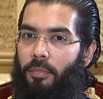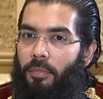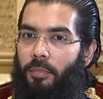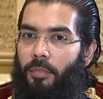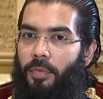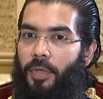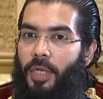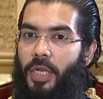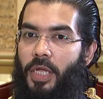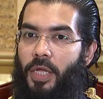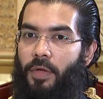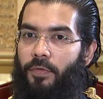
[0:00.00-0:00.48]

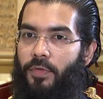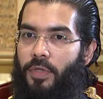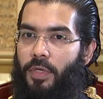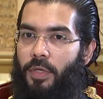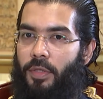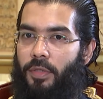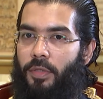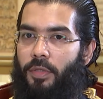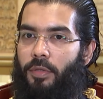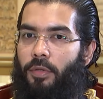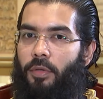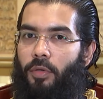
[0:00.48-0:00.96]
leaves
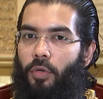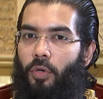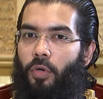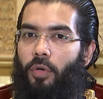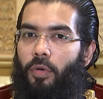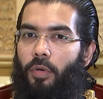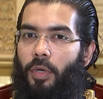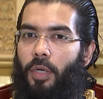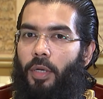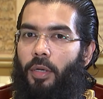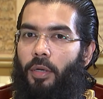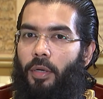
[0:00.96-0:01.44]
us,
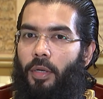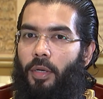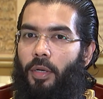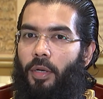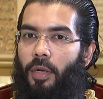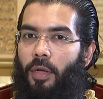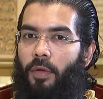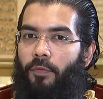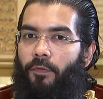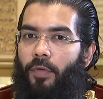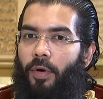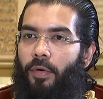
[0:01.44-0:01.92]
in
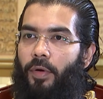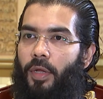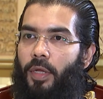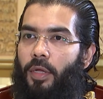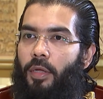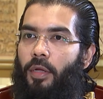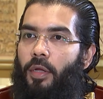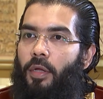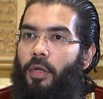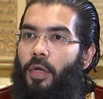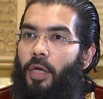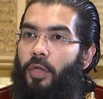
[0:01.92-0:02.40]
a very
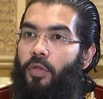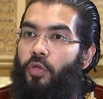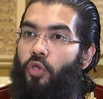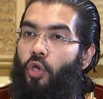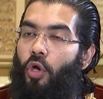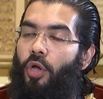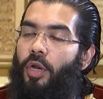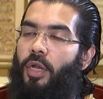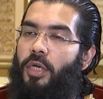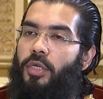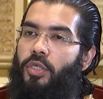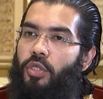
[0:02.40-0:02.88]

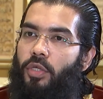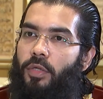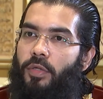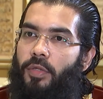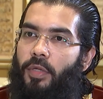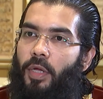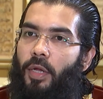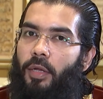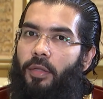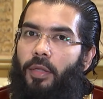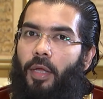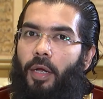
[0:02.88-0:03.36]
astonished
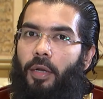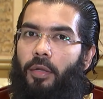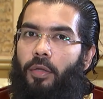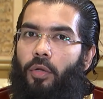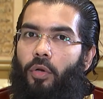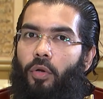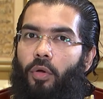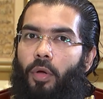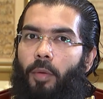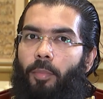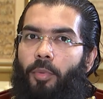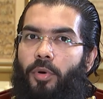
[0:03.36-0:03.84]
state that,
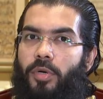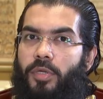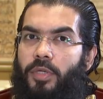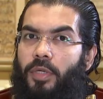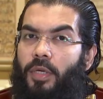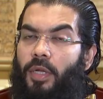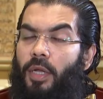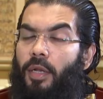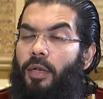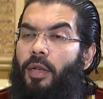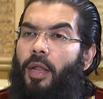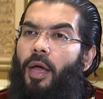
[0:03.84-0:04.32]
a person
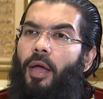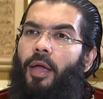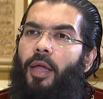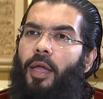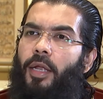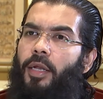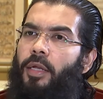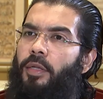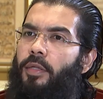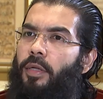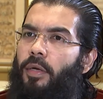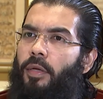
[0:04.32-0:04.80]
can die
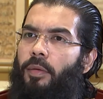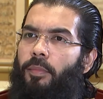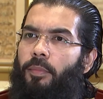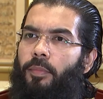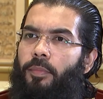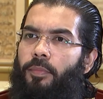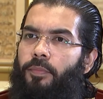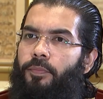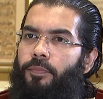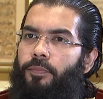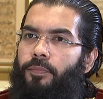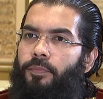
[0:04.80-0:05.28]
anytime,
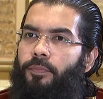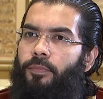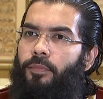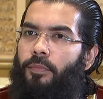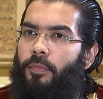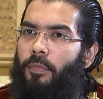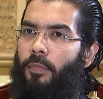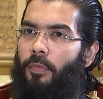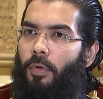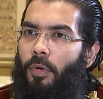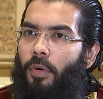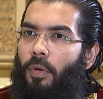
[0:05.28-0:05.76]

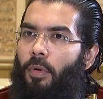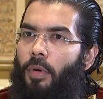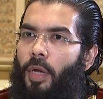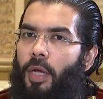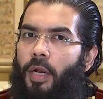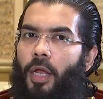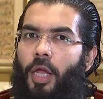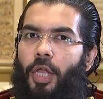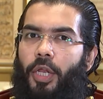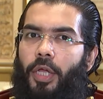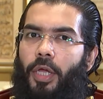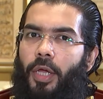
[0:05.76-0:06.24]

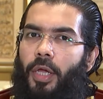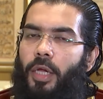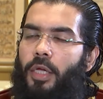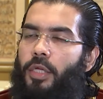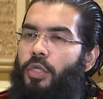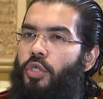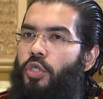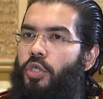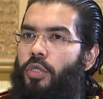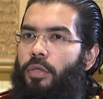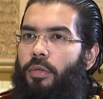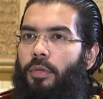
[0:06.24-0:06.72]
at any
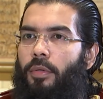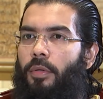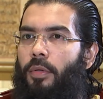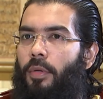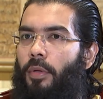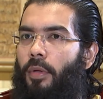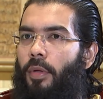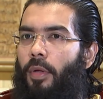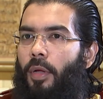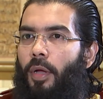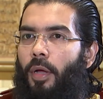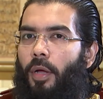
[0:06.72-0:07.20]
age.
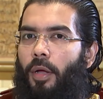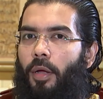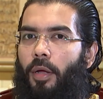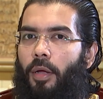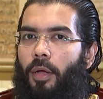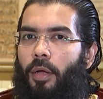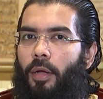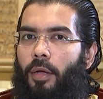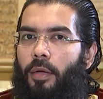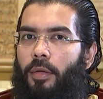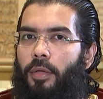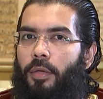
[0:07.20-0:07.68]

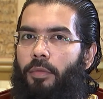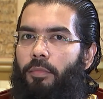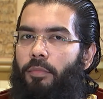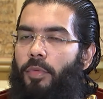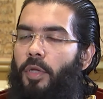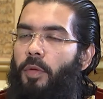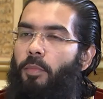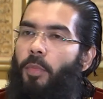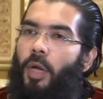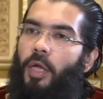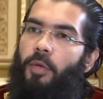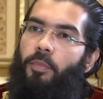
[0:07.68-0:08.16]

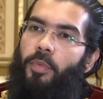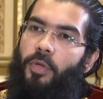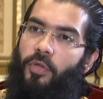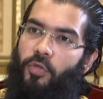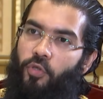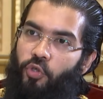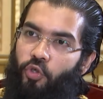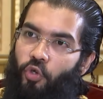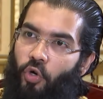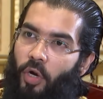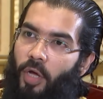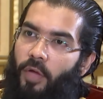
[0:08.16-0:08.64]
He might be
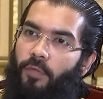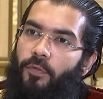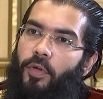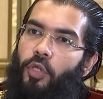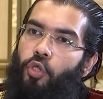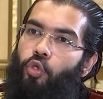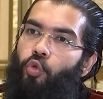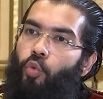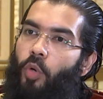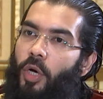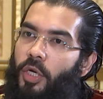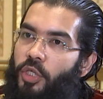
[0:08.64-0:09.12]
striving
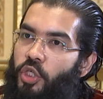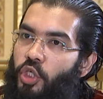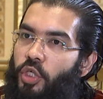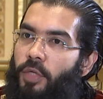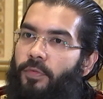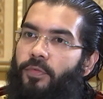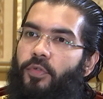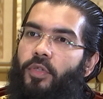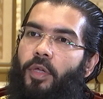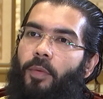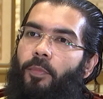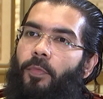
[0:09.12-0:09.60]
to
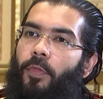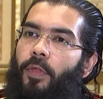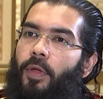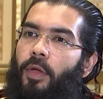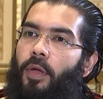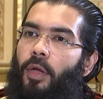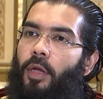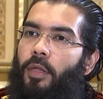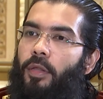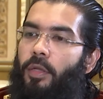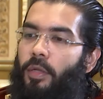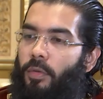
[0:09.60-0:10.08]
achieve
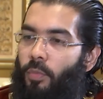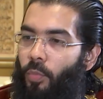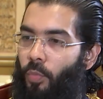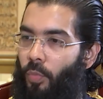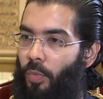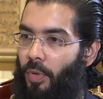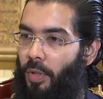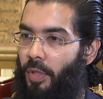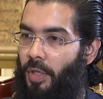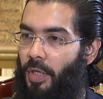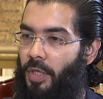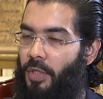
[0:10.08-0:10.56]
something, and then
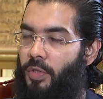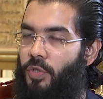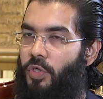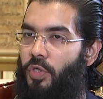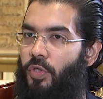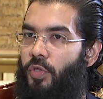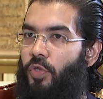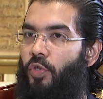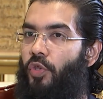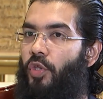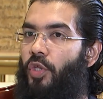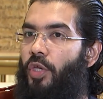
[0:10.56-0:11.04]
when he's
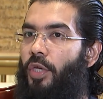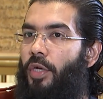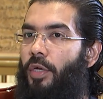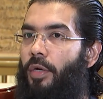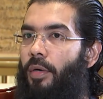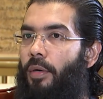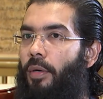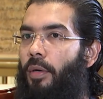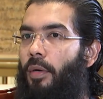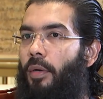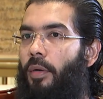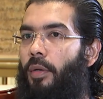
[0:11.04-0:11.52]
just
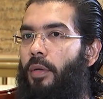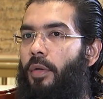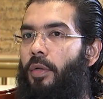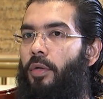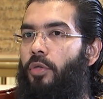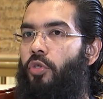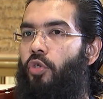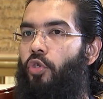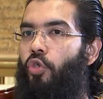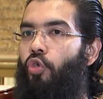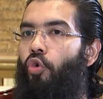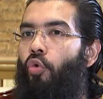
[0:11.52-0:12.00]
near
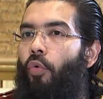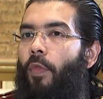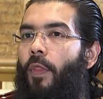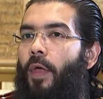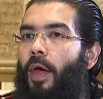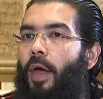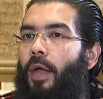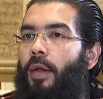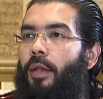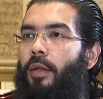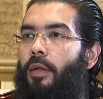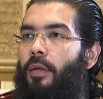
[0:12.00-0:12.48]
to do
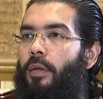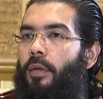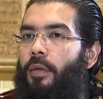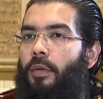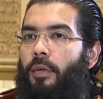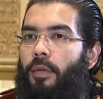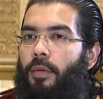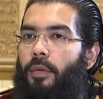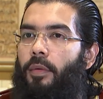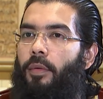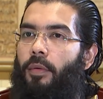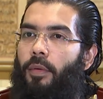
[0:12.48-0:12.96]
that,
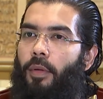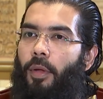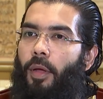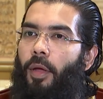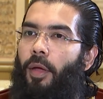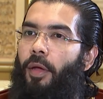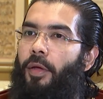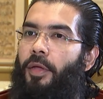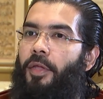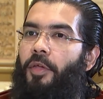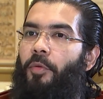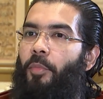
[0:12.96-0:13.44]

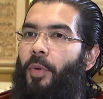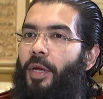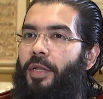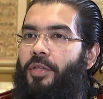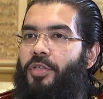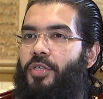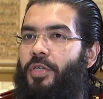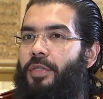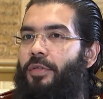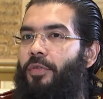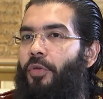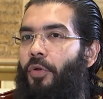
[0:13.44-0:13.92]
he might
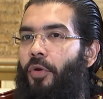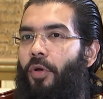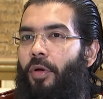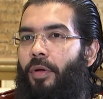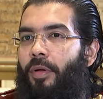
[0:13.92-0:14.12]
just,